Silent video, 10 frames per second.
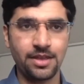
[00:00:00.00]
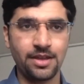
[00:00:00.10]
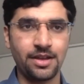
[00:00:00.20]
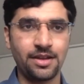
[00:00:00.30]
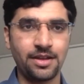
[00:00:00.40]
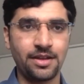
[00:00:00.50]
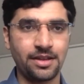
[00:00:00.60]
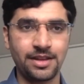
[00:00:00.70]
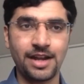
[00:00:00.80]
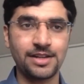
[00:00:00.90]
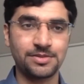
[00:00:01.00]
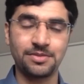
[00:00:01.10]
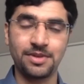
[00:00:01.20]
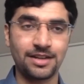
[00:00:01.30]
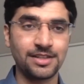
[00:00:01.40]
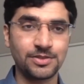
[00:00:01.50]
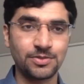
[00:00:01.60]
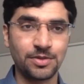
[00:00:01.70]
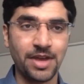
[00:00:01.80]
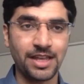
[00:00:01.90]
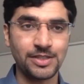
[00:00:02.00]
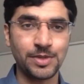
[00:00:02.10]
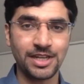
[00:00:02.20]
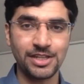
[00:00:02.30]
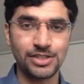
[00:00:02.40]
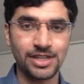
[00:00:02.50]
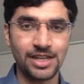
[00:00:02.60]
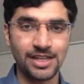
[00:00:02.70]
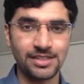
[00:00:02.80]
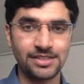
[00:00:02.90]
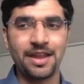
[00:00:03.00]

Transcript: That is at least what my expectation is.